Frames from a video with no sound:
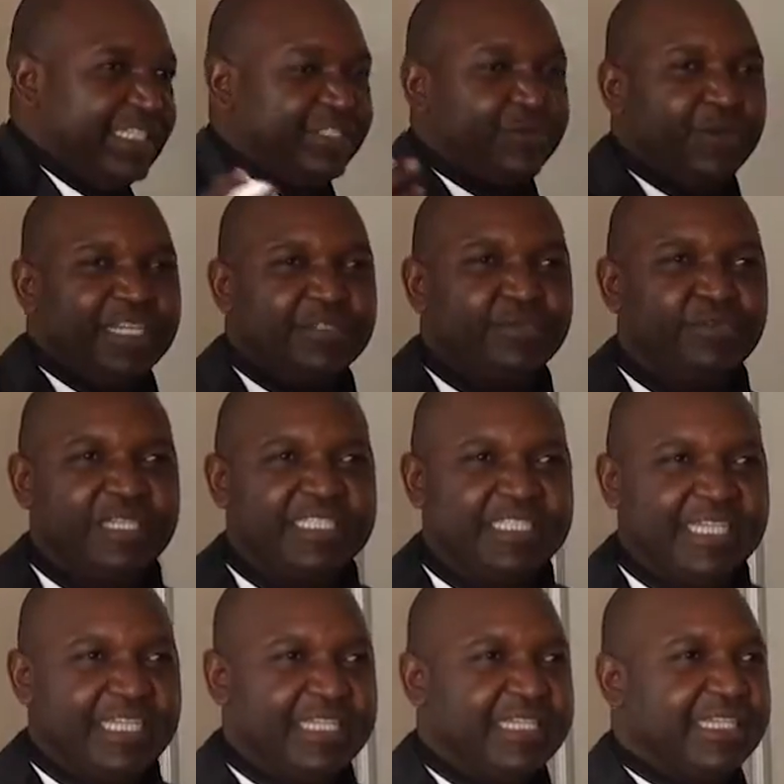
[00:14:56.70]
is what we were
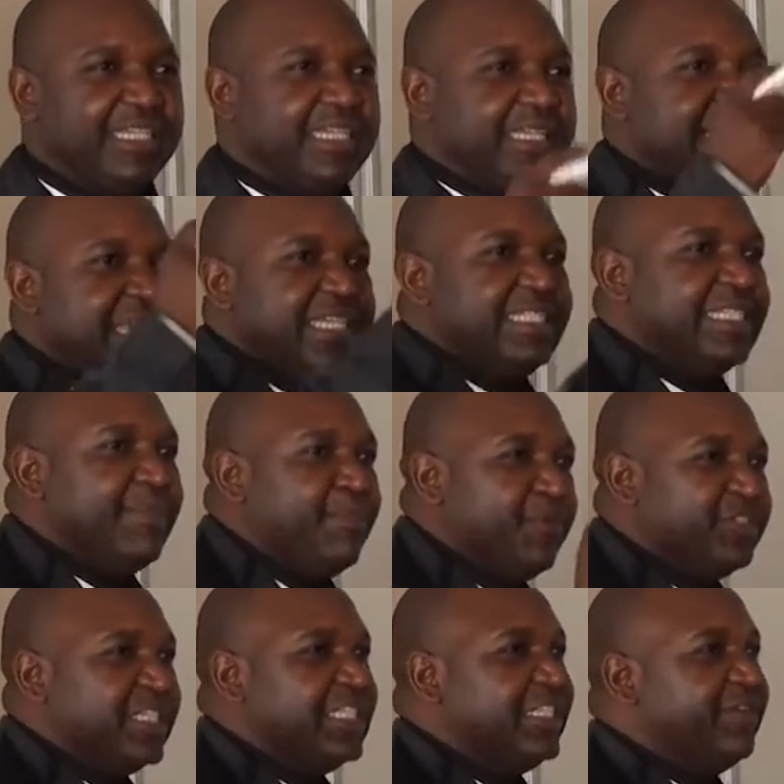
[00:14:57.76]
saying. There is a
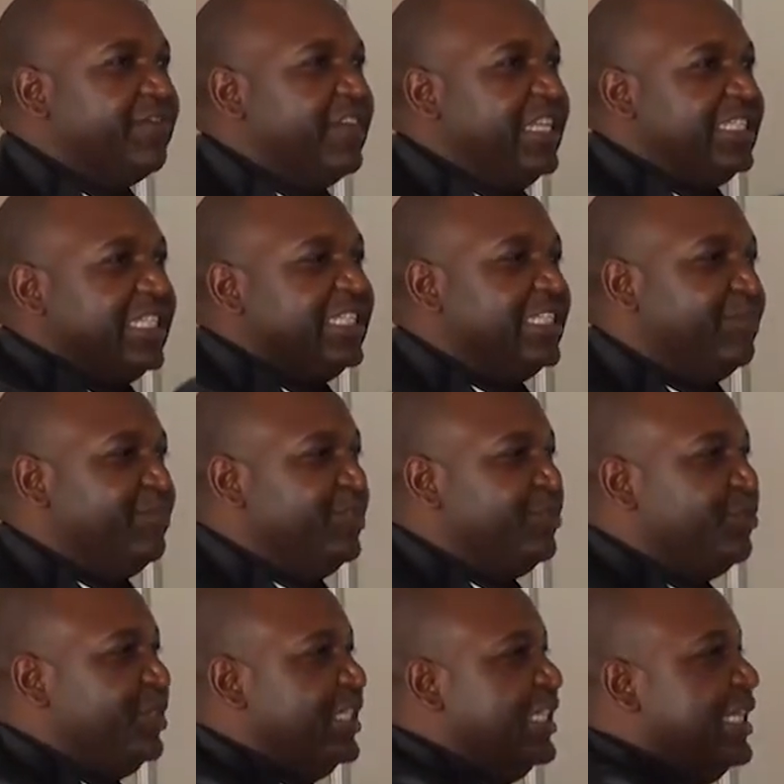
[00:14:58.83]
positive relationship
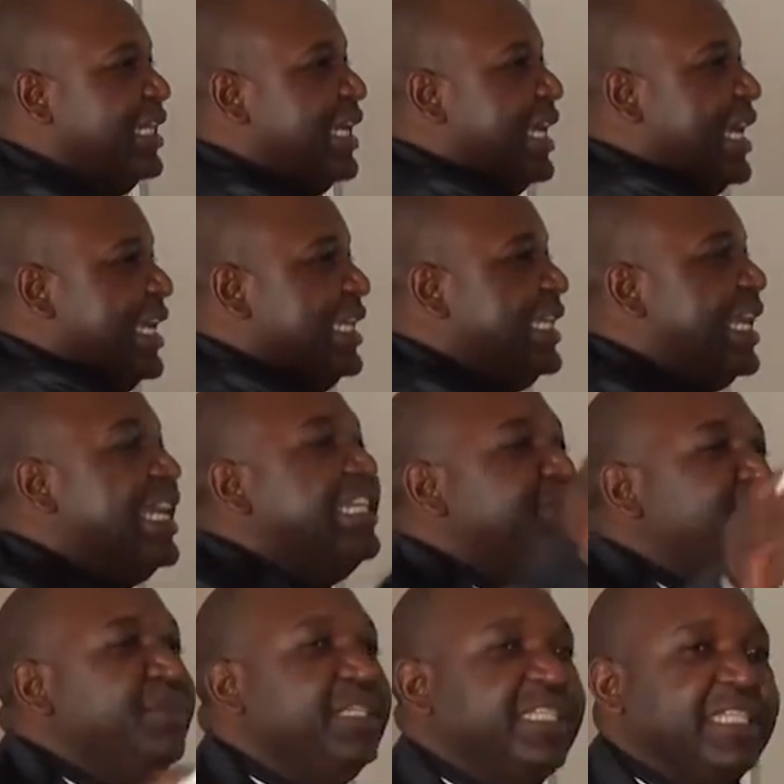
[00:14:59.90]
between A
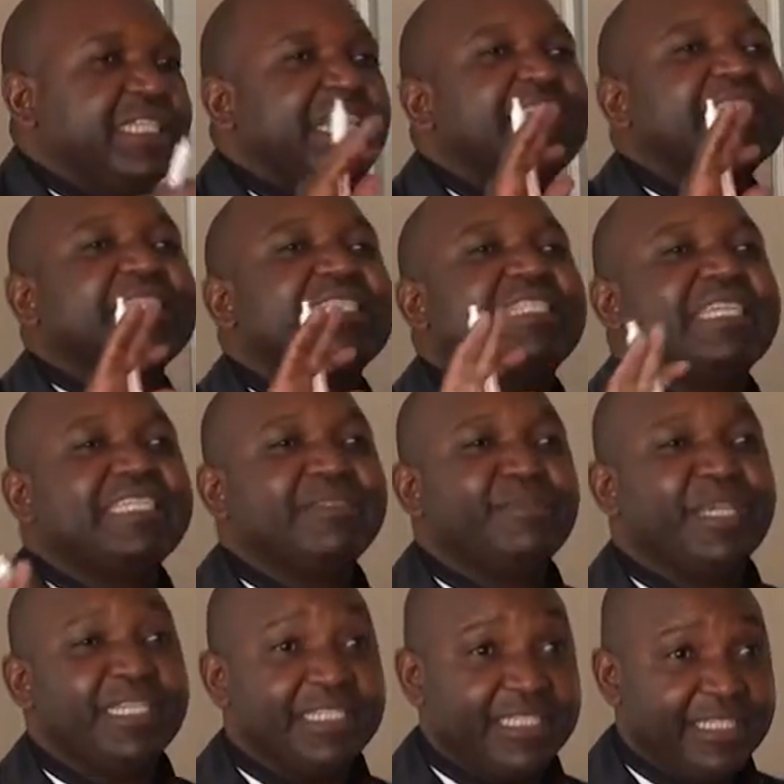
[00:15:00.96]
and B. That
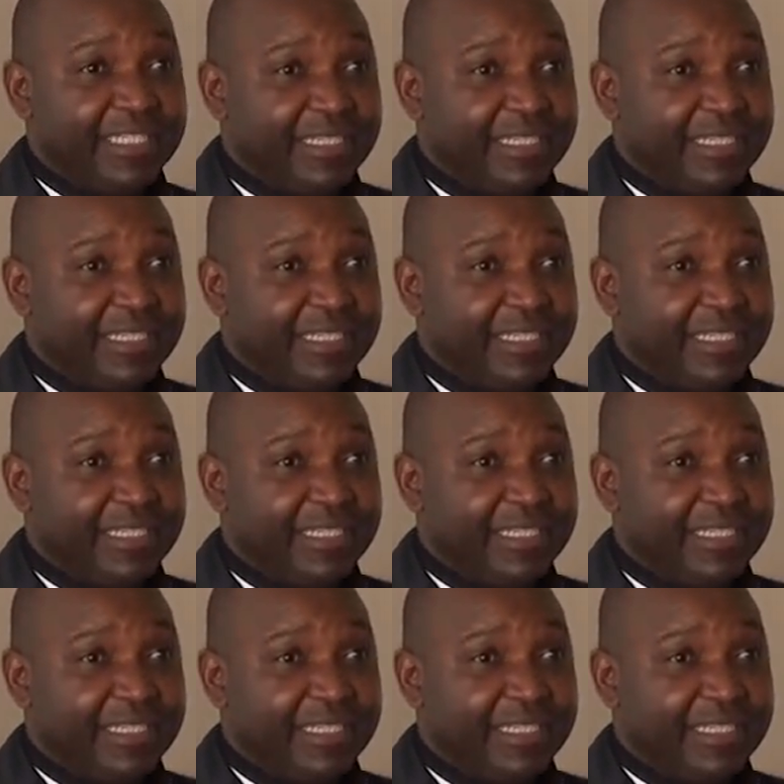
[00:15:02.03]
statement.